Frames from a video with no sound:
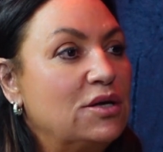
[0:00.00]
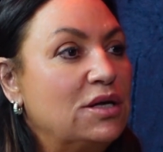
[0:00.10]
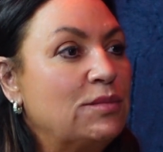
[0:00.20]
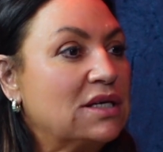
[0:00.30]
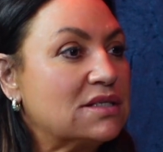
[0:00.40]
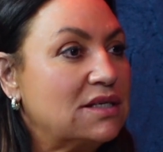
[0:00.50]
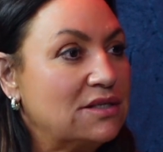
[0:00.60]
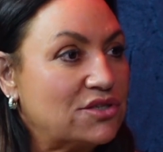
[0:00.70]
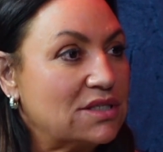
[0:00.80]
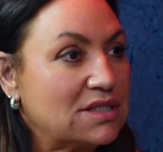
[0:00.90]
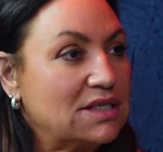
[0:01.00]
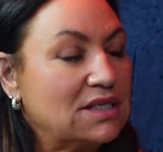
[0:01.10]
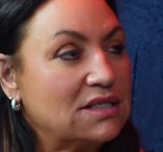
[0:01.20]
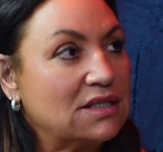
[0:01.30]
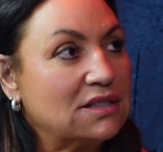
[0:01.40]
made us
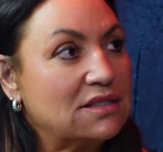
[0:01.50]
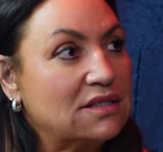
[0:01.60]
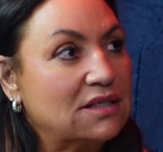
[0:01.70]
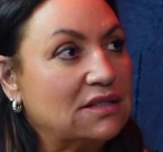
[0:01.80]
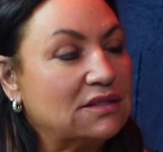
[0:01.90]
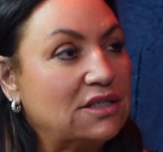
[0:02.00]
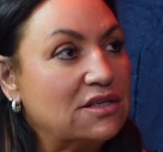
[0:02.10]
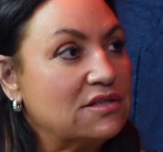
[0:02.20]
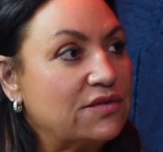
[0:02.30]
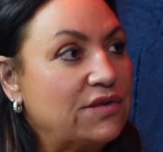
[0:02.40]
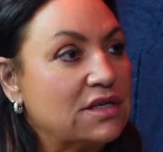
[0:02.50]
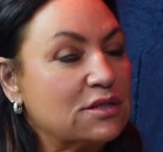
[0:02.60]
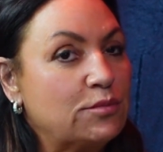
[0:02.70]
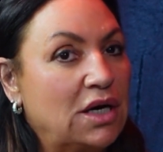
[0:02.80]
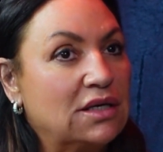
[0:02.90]
interested in current affairs
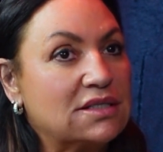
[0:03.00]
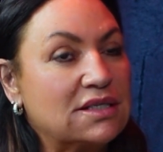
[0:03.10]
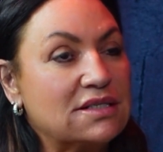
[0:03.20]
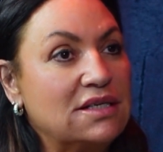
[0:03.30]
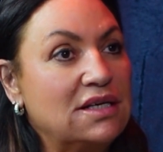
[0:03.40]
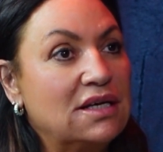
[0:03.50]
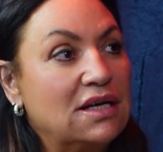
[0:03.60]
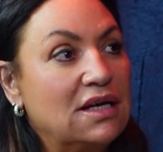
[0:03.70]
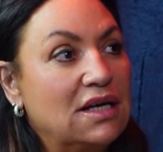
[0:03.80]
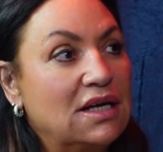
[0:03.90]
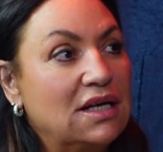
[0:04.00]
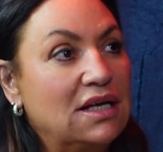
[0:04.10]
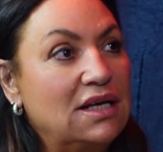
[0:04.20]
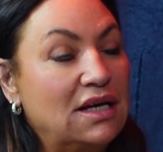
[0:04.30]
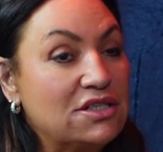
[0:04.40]
and politics. He
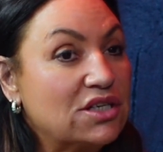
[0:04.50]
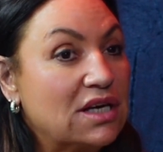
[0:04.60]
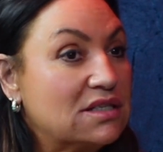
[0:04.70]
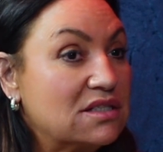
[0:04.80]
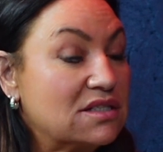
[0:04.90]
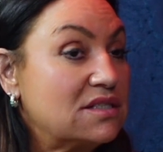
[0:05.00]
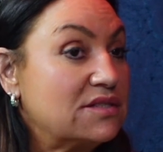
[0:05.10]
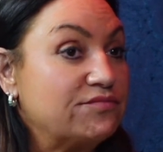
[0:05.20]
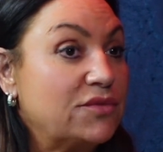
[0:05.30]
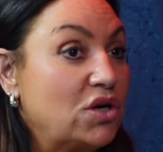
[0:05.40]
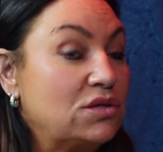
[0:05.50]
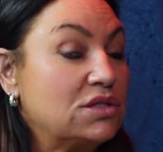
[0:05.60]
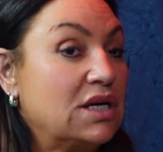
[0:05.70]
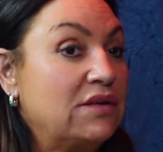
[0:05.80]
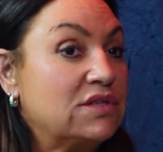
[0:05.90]
educated us all
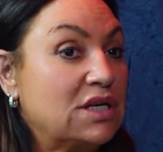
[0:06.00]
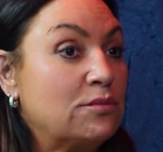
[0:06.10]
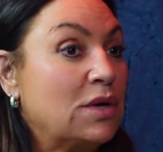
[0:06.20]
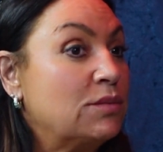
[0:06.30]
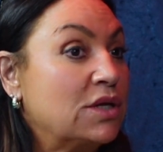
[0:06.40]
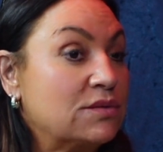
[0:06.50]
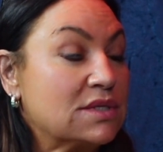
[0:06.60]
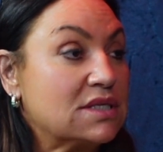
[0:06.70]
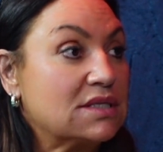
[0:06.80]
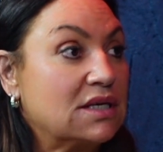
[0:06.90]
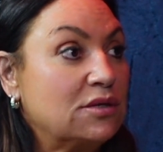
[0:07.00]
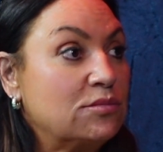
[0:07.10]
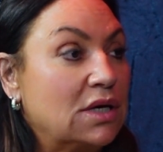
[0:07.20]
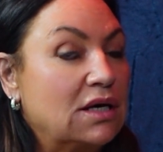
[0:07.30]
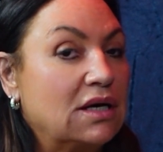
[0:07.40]
day, every day. My mother was the
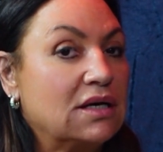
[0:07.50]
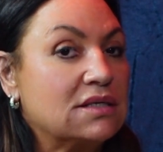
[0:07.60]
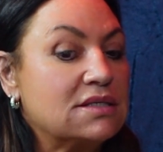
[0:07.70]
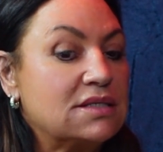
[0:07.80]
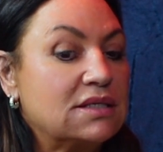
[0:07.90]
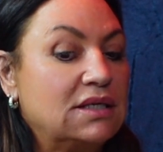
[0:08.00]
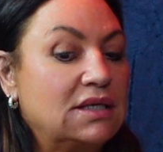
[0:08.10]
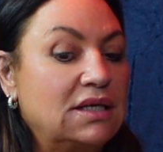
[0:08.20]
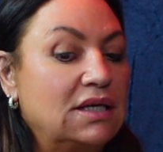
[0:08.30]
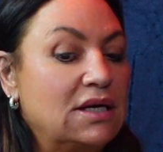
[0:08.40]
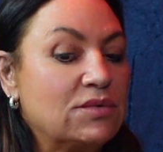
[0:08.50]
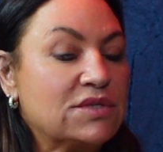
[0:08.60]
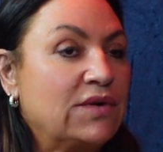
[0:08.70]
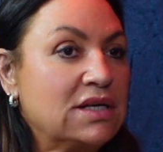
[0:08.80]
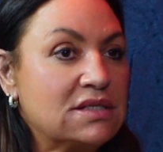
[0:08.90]
same, and it was
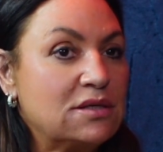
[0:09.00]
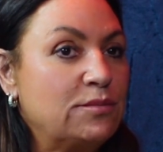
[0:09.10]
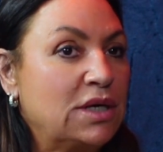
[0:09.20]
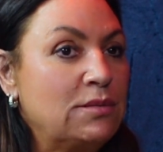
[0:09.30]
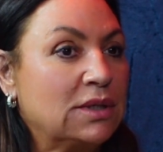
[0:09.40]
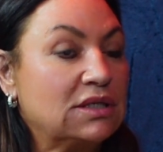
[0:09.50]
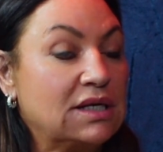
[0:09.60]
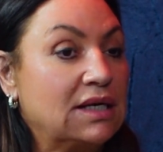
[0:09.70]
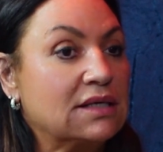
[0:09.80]
very subliminal.